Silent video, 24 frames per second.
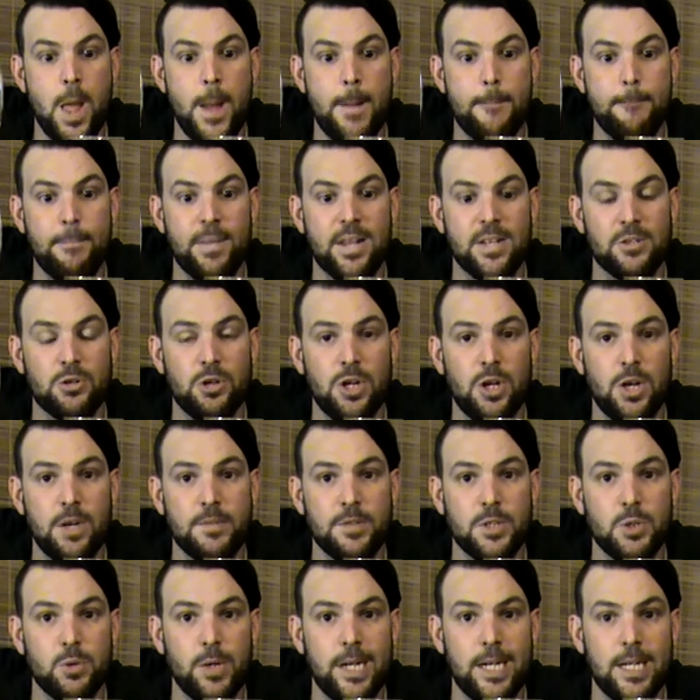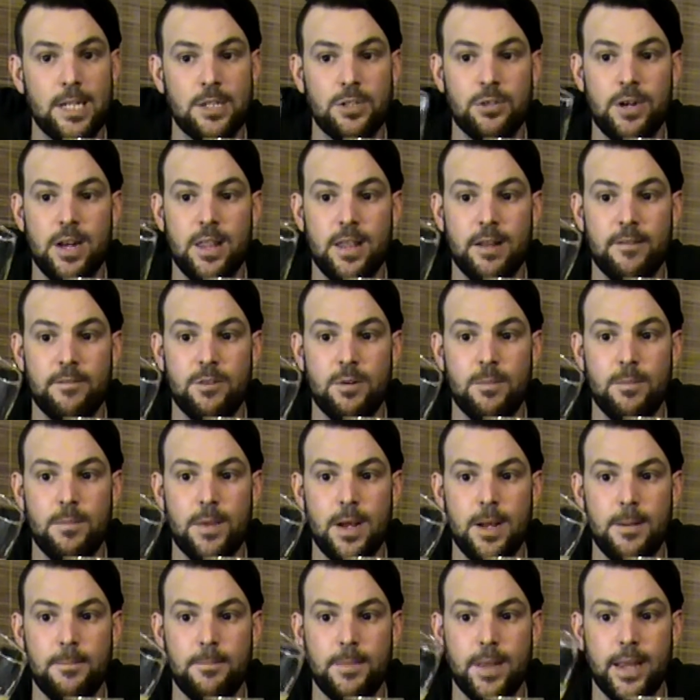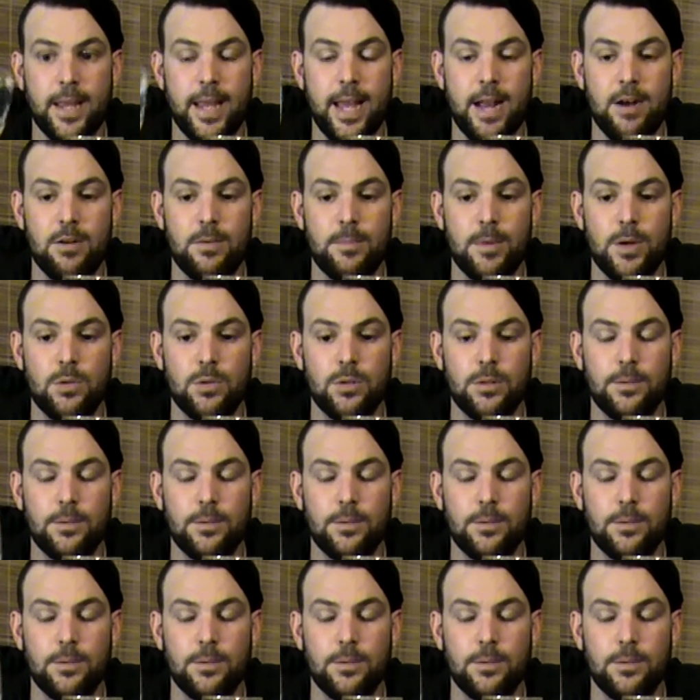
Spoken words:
But there's not a lot of sweetness or anything from the caramel.